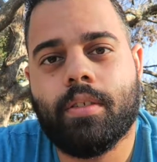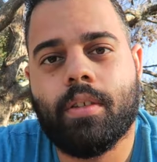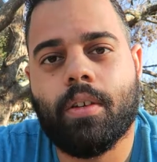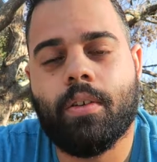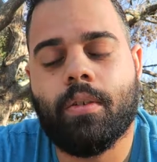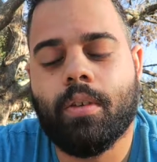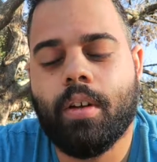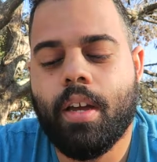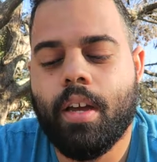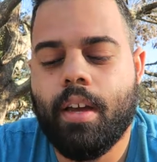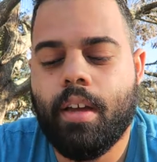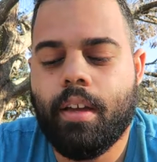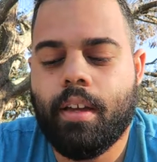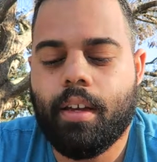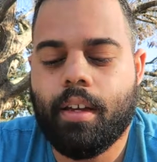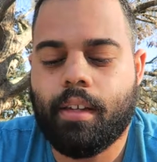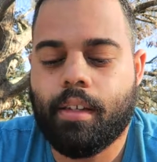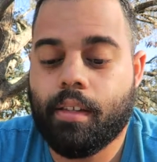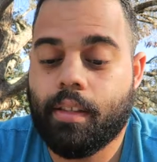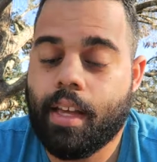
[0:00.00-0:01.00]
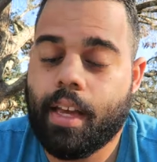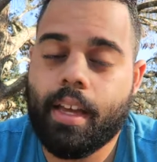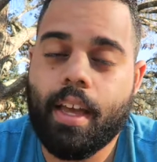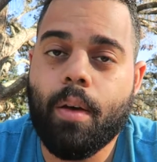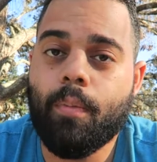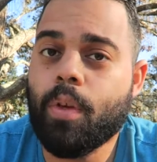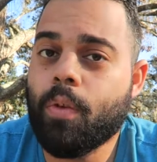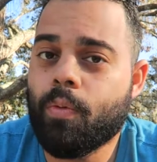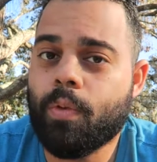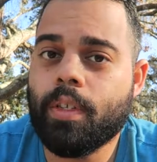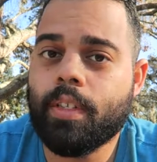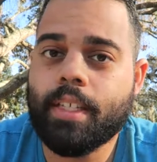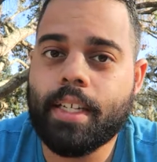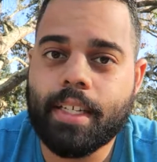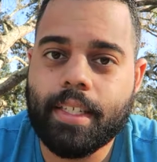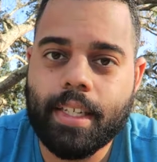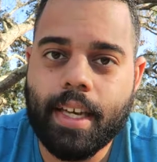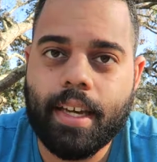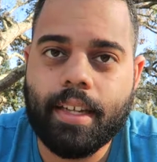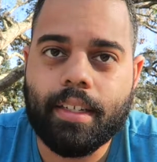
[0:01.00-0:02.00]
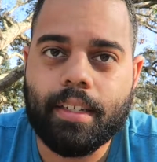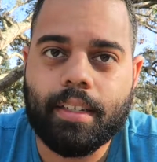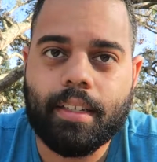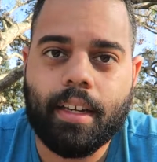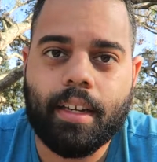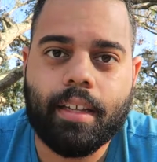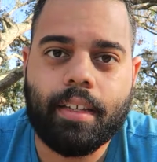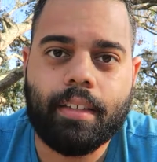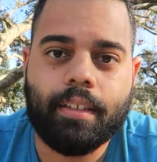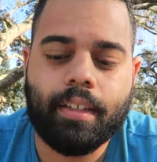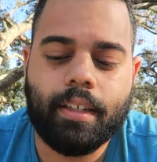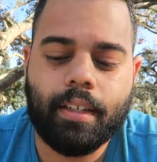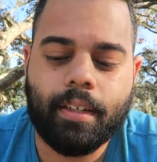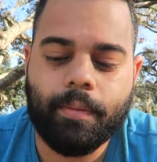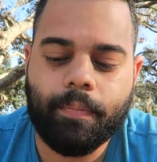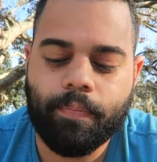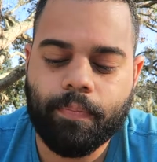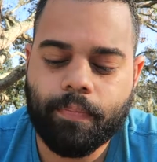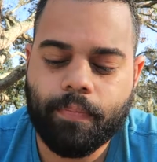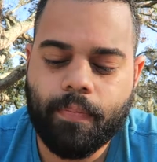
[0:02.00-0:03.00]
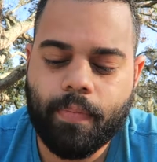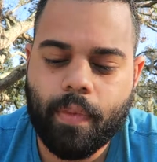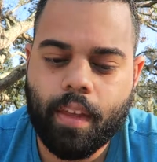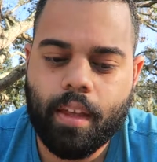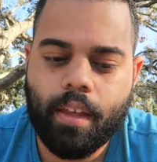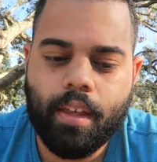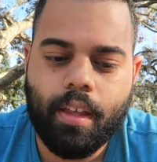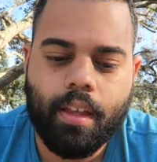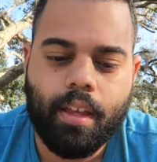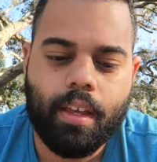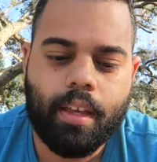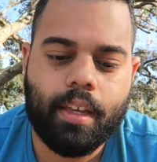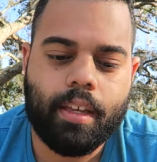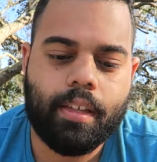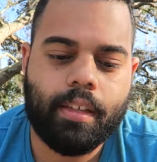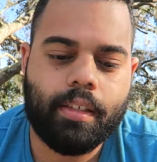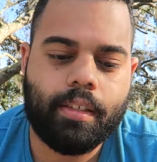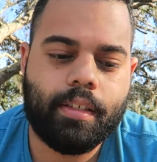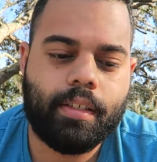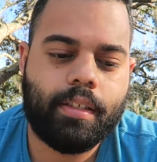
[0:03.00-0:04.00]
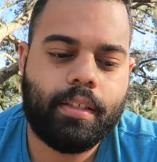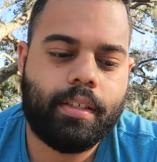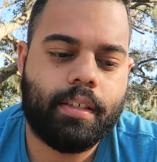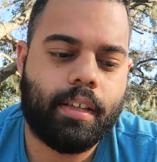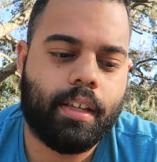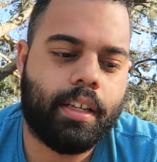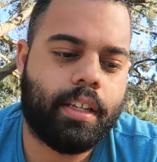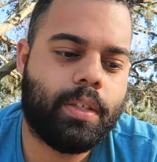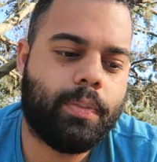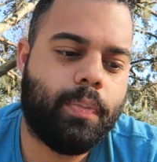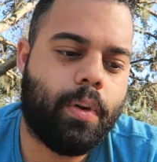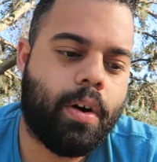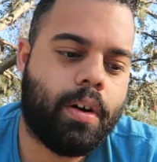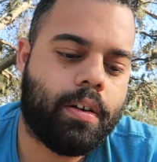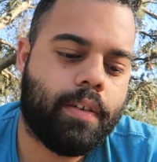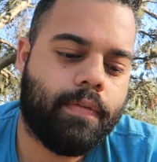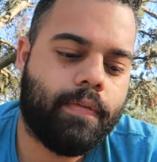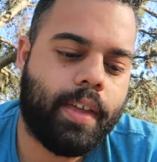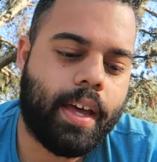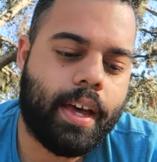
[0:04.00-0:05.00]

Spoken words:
So that got me really excited. It's part of